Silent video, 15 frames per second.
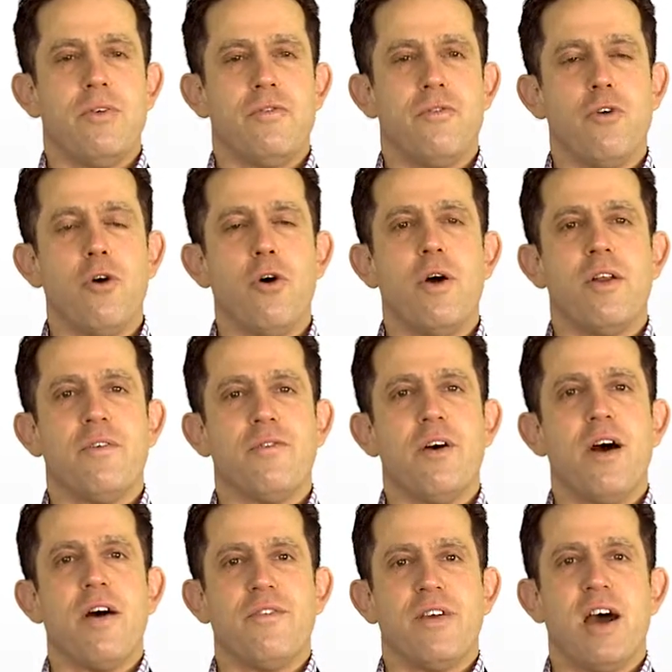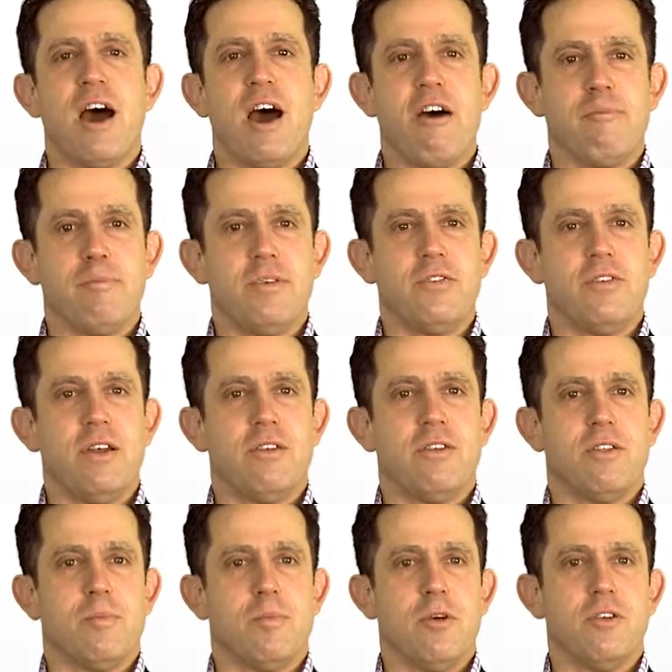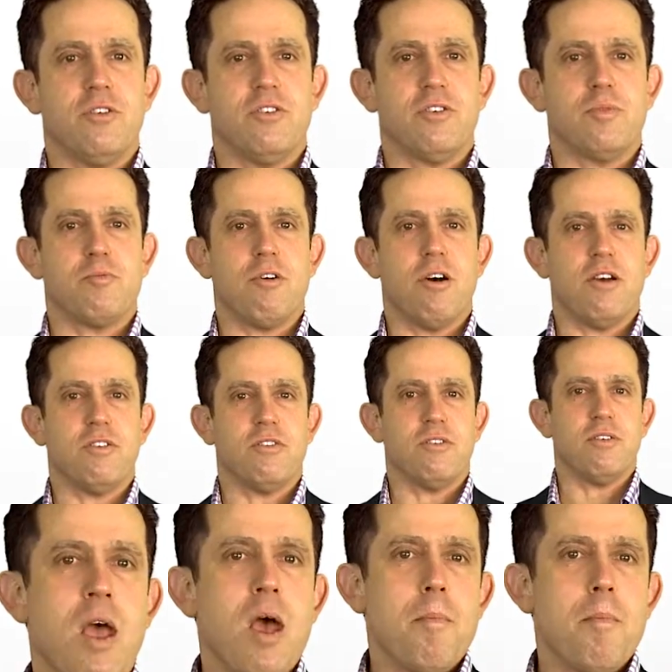4 and 5.5% of the purchase price.